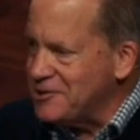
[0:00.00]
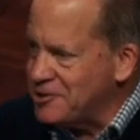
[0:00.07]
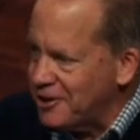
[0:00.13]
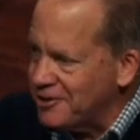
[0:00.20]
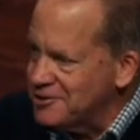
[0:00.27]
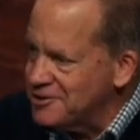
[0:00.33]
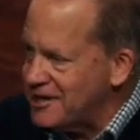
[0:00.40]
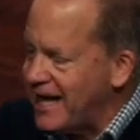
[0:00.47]

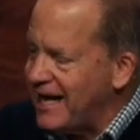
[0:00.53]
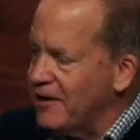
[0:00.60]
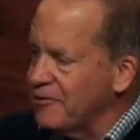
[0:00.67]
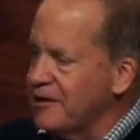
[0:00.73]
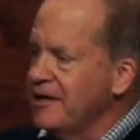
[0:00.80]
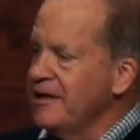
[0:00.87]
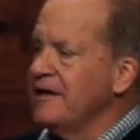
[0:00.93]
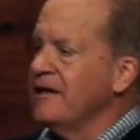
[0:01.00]
turns
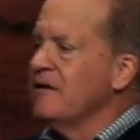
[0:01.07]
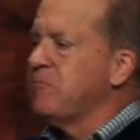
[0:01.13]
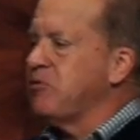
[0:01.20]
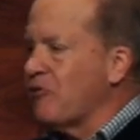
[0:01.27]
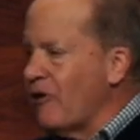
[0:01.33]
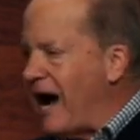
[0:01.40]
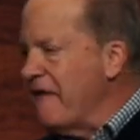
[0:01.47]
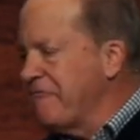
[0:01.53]
out,
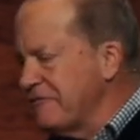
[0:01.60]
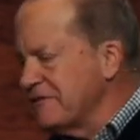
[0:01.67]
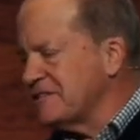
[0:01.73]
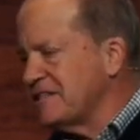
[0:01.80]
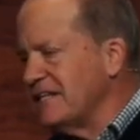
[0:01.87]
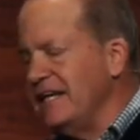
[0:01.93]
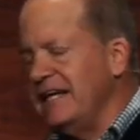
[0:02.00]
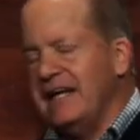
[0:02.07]

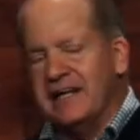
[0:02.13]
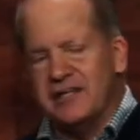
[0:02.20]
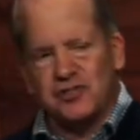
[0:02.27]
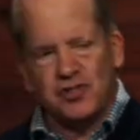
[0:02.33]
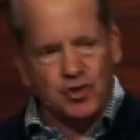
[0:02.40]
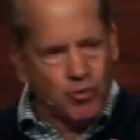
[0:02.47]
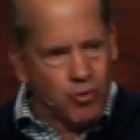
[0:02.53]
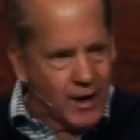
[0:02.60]
prophecy
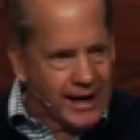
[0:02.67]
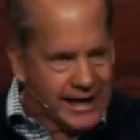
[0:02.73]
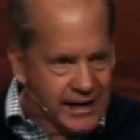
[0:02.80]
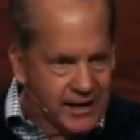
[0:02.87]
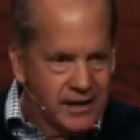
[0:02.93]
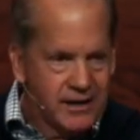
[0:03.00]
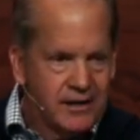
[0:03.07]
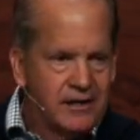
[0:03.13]
is
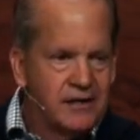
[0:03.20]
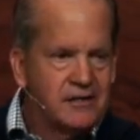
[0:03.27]
27%